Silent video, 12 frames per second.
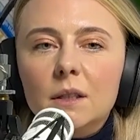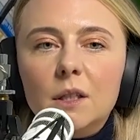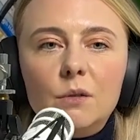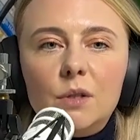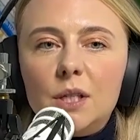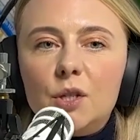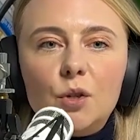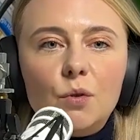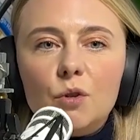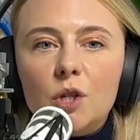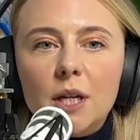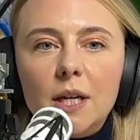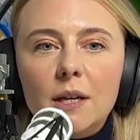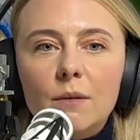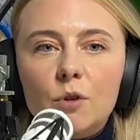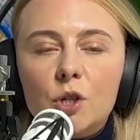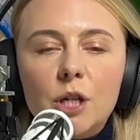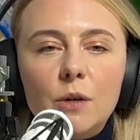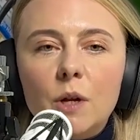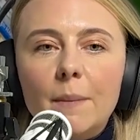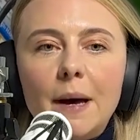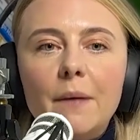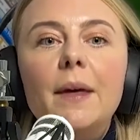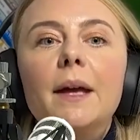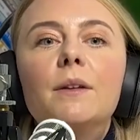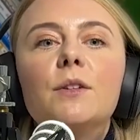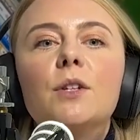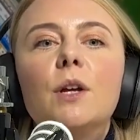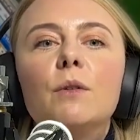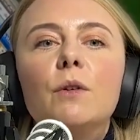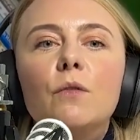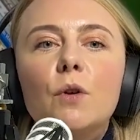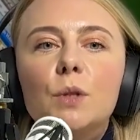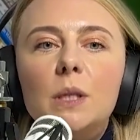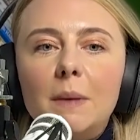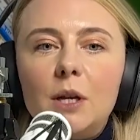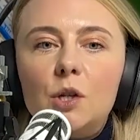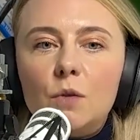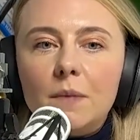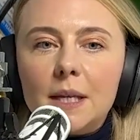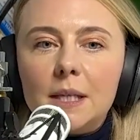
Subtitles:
who's this Georgie? What's she all about then? So you've got to make sure that's